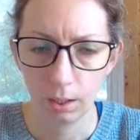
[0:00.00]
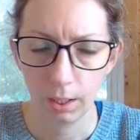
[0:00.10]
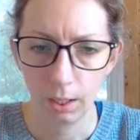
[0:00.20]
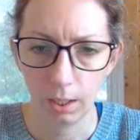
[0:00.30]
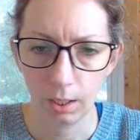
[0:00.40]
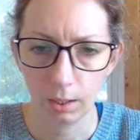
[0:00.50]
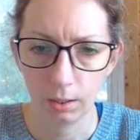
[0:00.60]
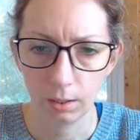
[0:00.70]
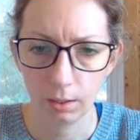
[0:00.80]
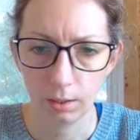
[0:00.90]

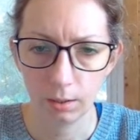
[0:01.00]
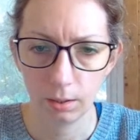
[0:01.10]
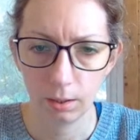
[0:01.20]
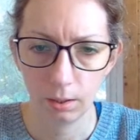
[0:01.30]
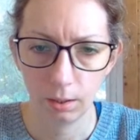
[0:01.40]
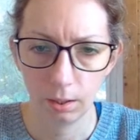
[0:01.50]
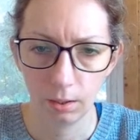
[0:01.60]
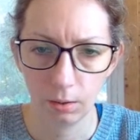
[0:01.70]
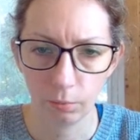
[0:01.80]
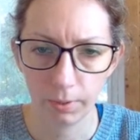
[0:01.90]
And
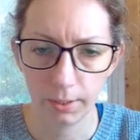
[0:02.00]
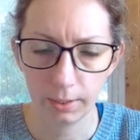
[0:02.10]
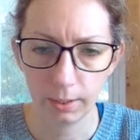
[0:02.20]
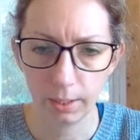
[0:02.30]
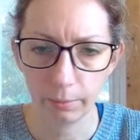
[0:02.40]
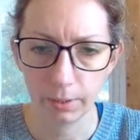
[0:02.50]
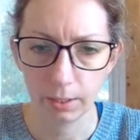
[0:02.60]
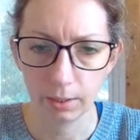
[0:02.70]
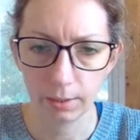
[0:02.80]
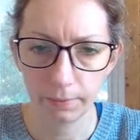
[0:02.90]
the reason that we did
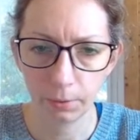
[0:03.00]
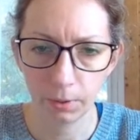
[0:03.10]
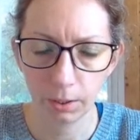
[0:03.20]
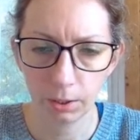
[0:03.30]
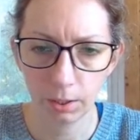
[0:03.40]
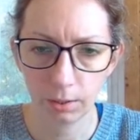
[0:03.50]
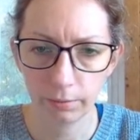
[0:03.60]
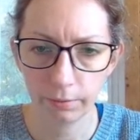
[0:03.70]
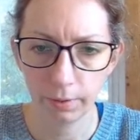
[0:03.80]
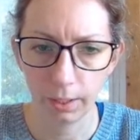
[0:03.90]
this floating
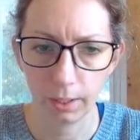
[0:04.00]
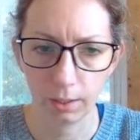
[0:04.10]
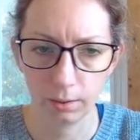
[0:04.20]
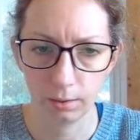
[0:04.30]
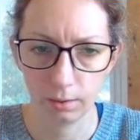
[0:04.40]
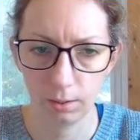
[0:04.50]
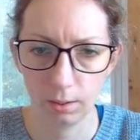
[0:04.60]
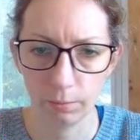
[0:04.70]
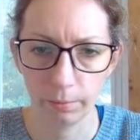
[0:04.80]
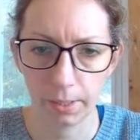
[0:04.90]
shelf and the
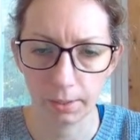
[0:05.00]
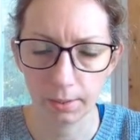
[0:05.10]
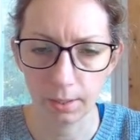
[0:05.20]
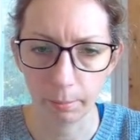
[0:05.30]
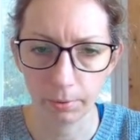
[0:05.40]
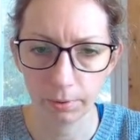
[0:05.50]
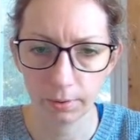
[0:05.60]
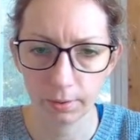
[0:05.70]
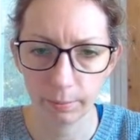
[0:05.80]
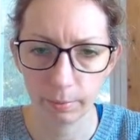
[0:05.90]
raised uppers
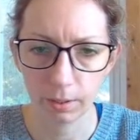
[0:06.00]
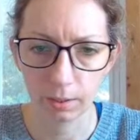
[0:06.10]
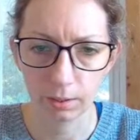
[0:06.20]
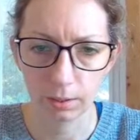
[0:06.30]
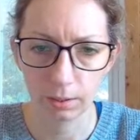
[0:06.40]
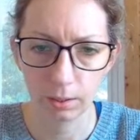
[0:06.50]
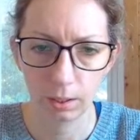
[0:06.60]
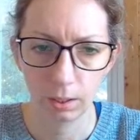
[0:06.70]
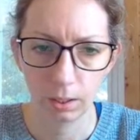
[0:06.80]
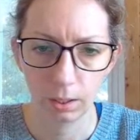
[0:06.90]
is because
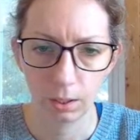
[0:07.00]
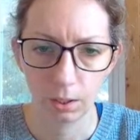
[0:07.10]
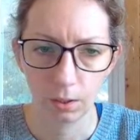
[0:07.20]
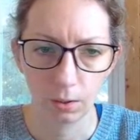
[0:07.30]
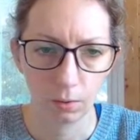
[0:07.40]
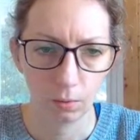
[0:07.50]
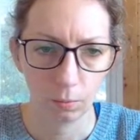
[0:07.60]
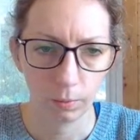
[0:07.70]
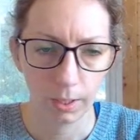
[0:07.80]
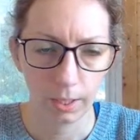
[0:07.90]

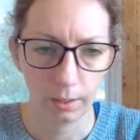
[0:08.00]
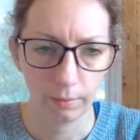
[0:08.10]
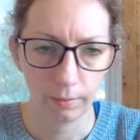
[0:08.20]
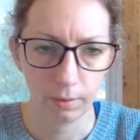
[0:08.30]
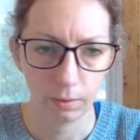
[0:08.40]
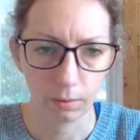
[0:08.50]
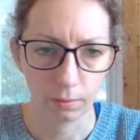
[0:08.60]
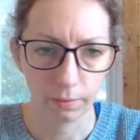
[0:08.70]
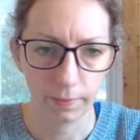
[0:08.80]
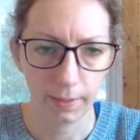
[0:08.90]
we have the hood
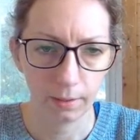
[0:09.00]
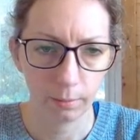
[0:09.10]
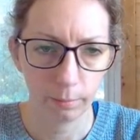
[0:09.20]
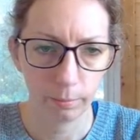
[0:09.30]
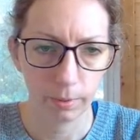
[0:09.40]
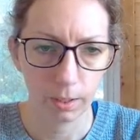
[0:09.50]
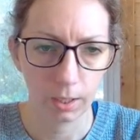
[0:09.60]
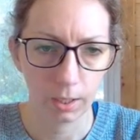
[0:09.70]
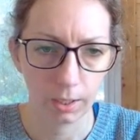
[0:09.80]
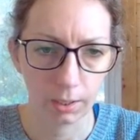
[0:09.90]
fan
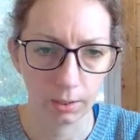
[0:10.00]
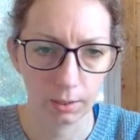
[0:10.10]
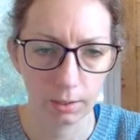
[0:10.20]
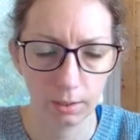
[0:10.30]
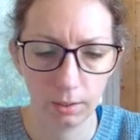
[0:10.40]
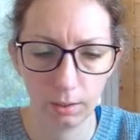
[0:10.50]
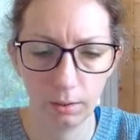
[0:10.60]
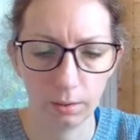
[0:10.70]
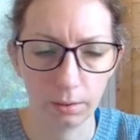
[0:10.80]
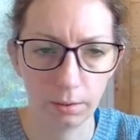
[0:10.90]
behind
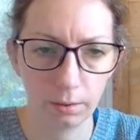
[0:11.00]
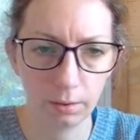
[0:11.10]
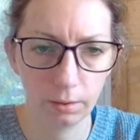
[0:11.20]
here,